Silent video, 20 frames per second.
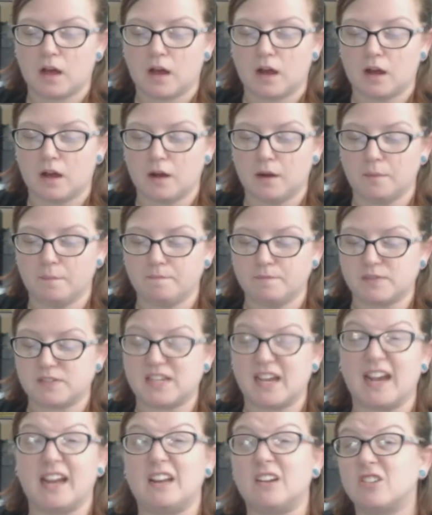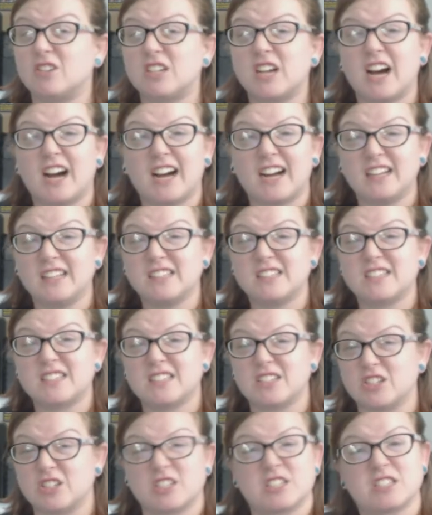Um, tater
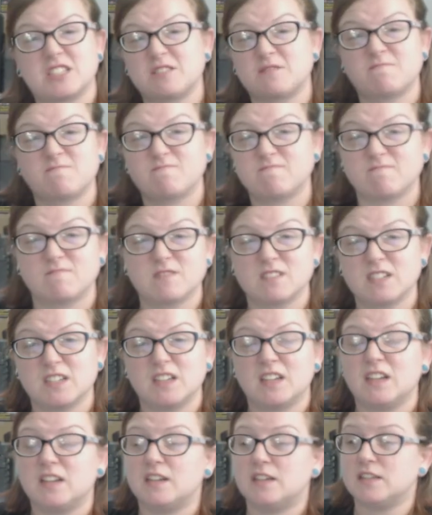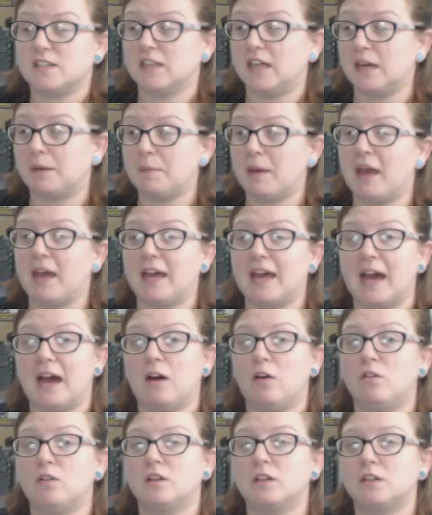tots, just let them hang
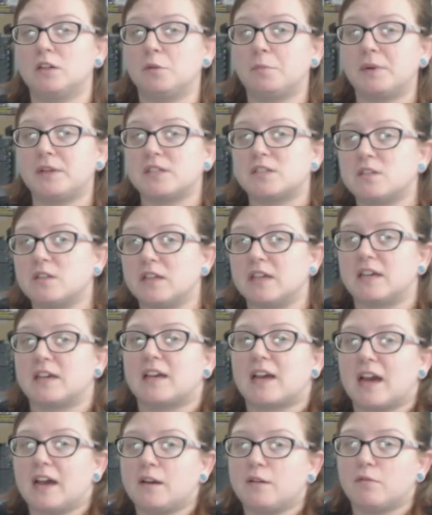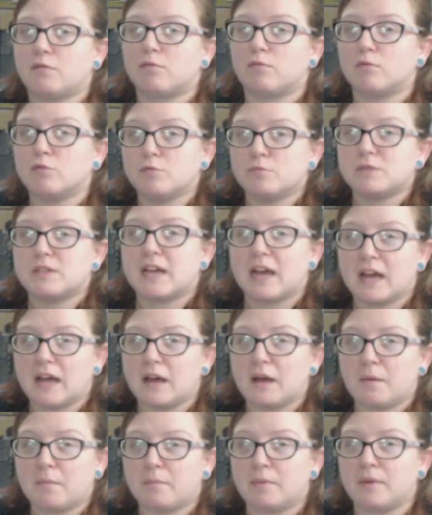out a little bit so they get kind of room
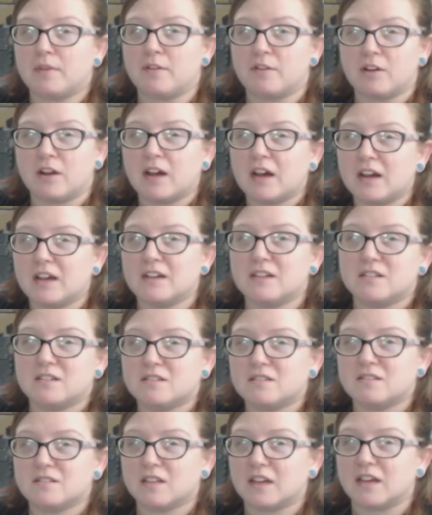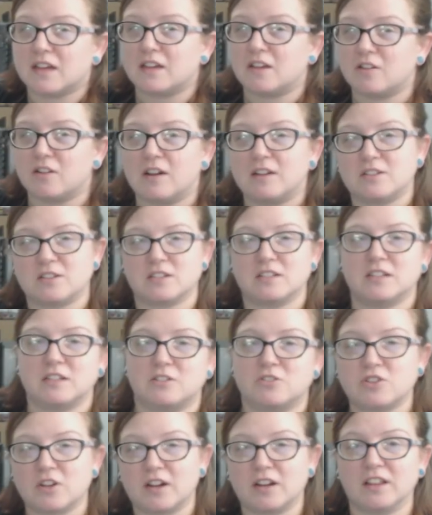temp and they're not like you're not just in
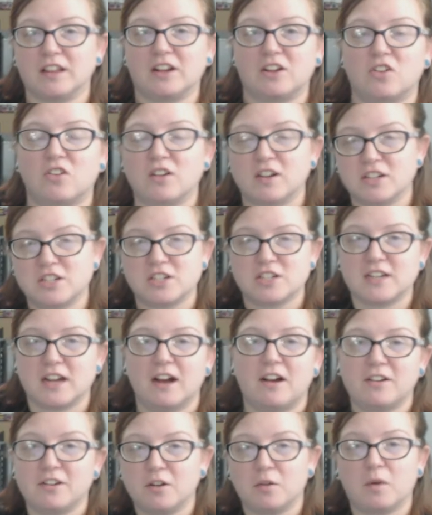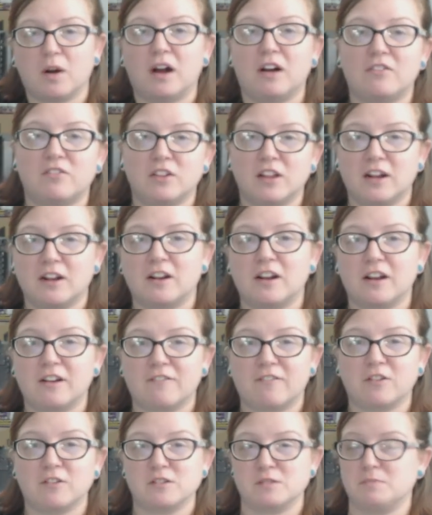there trying to like crush down your waffle iron on a
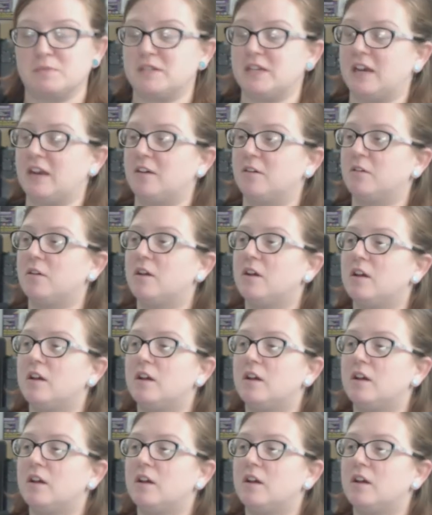frozen potato.